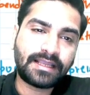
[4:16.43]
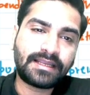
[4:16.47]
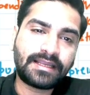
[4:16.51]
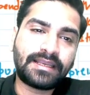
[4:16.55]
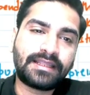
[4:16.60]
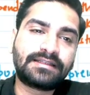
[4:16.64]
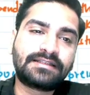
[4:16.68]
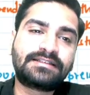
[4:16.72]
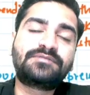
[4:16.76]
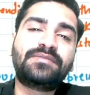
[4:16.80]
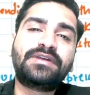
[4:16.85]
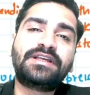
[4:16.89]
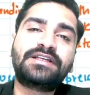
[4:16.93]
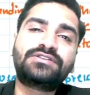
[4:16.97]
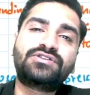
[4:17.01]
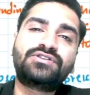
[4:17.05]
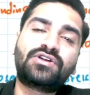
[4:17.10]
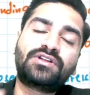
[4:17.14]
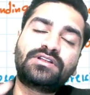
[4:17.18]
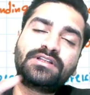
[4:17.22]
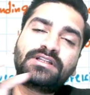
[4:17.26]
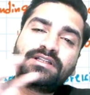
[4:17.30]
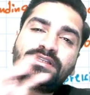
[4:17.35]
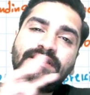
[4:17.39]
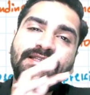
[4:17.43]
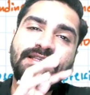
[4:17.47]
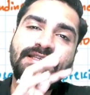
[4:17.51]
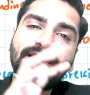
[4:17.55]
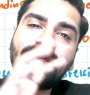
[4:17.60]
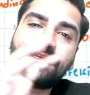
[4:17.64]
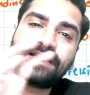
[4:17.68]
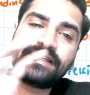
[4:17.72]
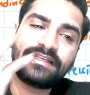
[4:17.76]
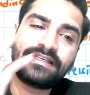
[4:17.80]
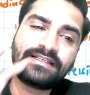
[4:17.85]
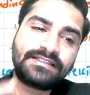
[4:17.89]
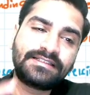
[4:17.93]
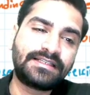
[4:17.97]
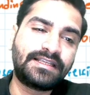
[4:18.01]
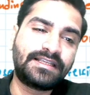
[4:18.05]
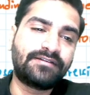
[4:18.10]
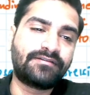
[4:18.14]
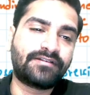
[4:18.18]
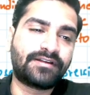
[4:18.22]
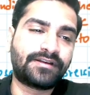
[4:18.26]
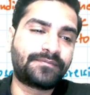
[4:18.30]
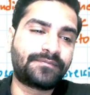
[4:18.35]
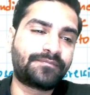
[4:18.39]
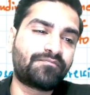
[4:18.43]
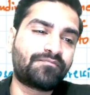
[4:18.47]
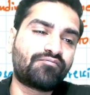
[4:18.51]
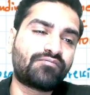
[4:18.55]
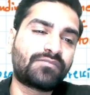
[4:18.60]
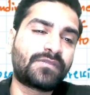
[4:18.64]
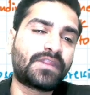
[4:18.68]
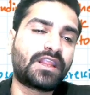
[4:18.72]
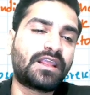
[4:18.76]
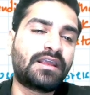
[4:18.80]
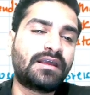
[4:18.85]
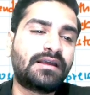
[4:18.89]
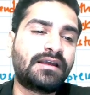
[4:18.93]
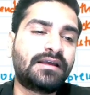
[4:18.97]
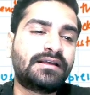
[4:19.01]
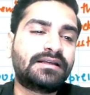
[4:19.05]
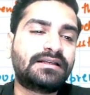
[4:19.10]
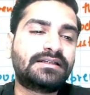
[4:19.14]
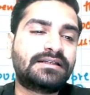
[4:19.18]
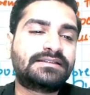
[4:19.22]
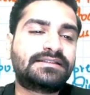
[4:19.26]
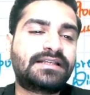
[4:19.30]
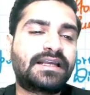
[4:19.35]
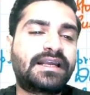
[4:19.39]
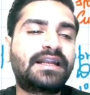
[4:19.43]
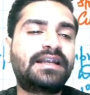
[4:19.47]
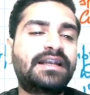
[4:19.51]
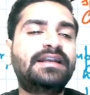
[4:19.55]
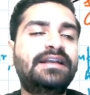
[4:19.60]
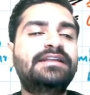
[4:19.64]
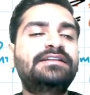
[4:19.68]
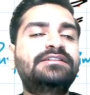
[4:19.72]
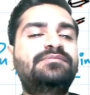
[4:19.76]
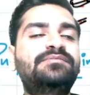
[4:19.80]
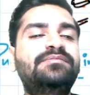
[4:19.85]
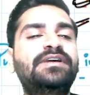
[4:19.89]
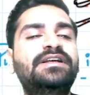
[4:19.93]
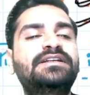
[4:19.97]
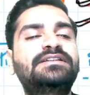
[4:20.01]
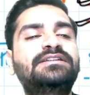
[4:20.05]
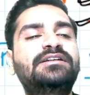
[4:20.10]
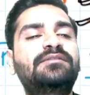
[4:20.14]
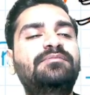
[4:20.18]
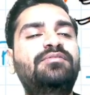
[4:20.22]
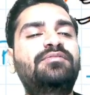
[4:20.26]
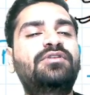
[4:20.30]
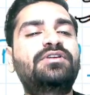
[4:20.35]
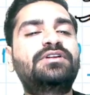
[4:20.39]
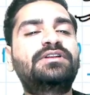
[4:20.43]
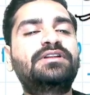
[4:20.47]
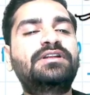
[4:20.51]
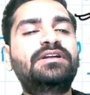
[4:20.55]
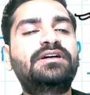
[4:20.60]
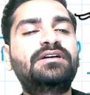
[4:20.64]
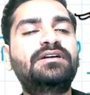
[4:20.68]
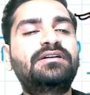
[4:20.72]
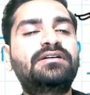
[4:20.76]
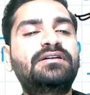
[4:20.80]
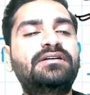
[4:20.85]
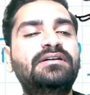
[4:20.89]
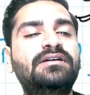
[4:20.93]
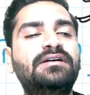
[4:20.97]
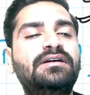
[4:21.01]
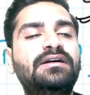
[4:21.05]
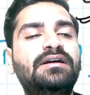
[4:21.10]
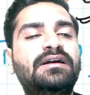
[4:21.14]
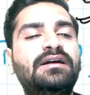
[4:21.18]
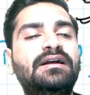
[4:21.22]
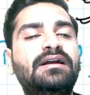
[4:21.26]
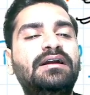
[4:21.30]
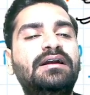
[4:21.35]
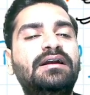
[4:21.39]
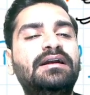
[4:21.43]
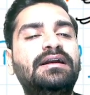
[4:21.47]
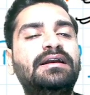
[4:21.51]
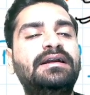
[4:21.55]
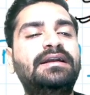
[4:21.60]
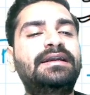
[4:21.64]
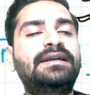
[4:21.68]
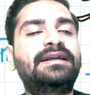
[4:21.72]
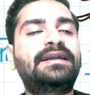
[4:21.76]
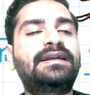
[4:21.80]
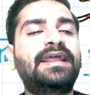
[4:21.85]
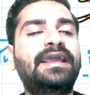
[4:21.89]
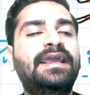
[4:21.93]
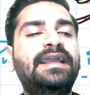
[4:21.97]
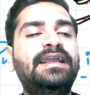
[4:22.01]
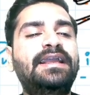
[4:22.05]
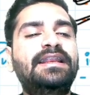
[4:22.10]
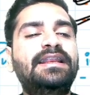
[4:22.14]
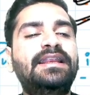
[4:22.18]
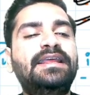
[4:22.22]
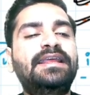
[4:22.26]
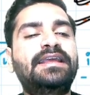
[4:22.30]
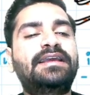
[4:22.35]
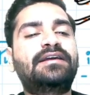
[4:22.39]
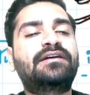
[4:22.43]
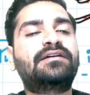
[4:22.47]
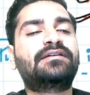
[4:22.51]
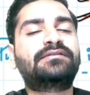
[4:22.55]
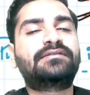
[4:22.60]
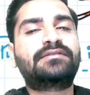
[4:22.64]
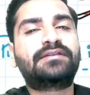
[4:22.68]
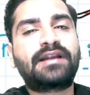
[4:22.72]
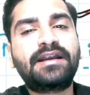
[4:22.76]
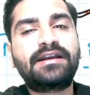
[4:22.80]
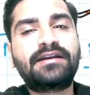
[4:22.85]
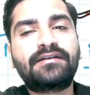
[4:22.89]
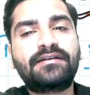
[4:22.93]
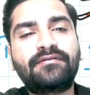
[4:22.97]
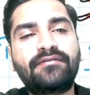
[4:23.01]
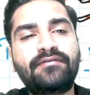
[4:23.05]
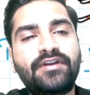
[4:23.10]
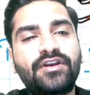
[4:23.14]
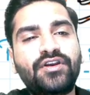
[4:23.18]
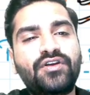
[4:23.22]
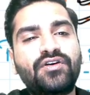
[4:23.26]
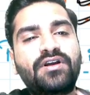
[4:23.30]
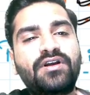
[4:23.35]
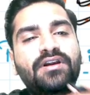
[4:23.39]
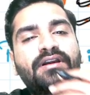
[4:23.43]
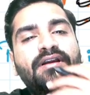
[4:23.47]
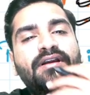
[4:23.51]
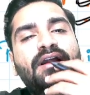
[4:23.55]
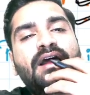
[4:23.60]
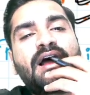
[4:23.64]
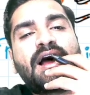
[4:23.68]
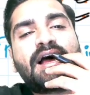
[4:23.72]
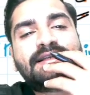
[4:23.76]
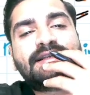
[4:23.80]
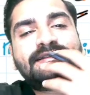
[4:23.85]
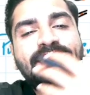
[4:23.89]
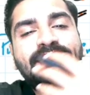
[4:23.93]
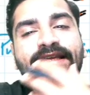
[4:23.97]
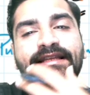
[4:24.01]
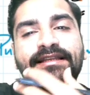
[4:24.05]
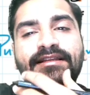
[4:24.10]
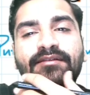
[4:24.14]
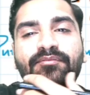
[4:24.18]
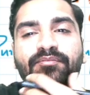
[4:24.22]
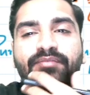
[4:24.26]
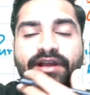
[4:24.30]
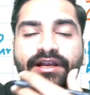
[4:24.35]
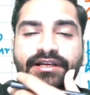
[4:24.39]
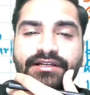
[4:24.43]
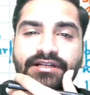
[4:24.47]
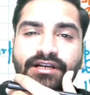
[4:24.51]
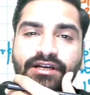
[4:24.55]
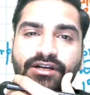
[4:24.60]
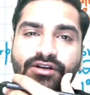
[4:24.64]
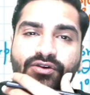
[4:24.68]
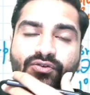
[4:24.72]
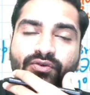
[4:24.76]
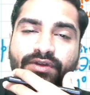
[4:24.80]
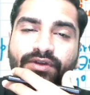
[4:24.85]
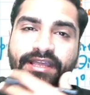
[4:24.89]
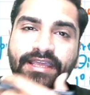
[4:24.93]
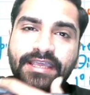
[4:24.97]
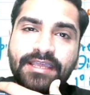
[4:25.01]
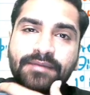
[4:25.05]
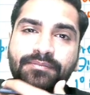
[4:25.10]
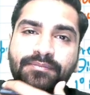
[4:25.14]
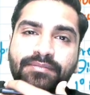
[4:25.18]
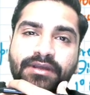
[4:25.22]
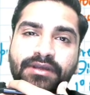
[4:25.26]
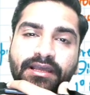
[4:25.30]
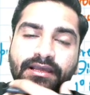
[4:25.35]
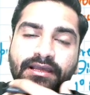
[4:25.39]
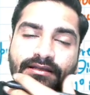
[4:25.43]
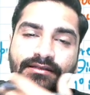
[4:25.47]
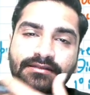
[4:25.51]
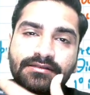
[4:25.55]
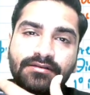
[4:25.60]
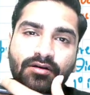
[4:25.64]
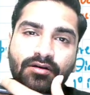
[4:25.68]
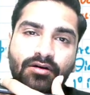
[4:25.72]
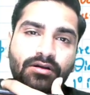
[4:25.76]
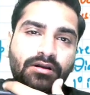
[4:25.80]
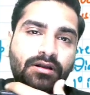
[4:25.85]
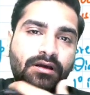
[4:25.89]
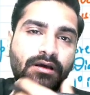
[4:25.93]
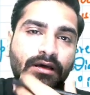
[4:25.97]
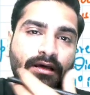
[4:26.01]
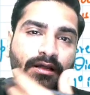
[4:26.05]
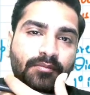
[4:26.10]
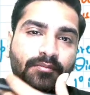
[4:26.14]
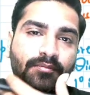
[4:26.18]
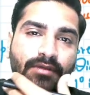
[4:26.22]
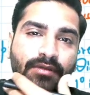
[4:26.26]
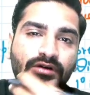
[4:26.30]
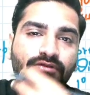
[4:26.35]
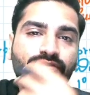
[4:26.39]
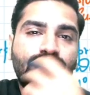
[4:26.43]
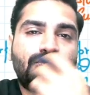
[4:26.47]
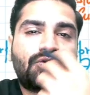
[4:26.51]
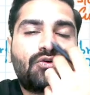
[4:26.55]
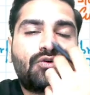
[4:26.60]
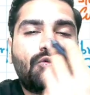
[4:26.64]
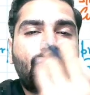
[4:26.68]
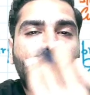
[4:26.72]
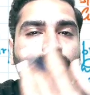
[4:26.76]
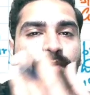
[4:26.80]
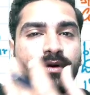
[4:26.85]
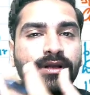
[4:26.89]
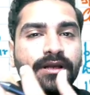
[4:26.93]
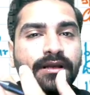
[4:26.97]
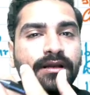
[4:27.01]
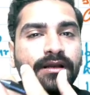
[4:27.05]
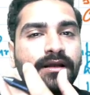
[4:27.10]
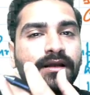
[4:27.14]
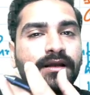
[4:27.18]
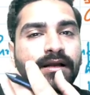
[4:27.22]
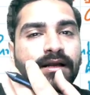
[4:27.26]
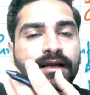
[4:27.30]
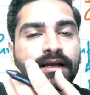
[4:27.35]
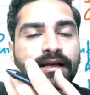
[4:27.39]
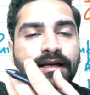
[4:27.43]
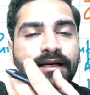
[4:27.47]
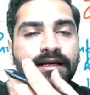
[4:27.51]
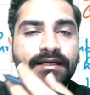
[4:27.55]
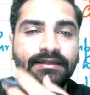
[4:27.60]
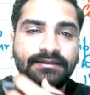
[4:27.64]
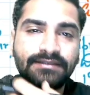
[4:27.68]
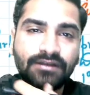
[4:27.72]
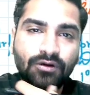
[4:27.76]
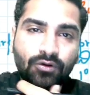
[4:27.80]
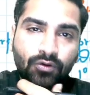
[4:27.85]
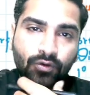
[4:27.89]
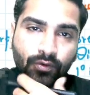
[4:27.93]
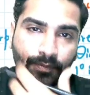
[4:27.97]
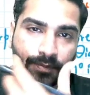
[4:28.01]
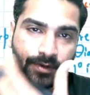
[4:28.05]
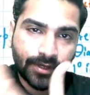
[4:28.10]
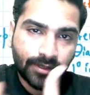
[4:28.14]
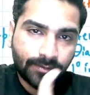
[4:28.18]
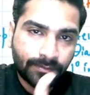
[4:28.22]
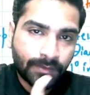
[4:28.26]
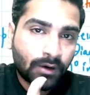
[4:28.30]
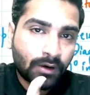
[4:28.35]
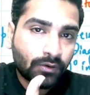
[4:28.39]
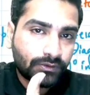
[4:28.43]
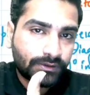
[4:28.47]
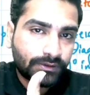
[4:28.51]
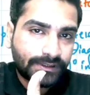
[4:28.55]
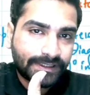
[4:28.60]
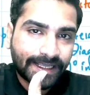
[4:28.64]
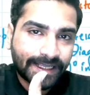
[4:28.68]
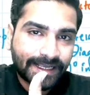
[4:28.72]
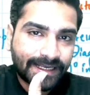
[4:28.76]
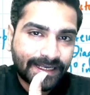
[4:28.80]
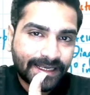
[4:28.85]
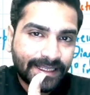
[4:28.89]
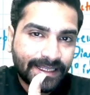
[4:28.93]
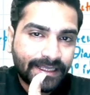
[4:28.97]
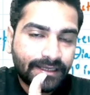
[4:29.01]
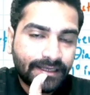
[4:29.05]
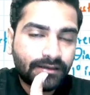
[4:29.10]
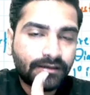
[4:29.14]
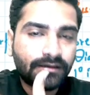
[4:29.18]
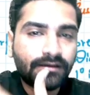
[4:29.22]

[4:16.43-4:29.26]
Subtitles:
This is based on the theories given. Second is based upon the technique, right? When you are asking the patient to keep his or her mouth open, it is an open mouth technique.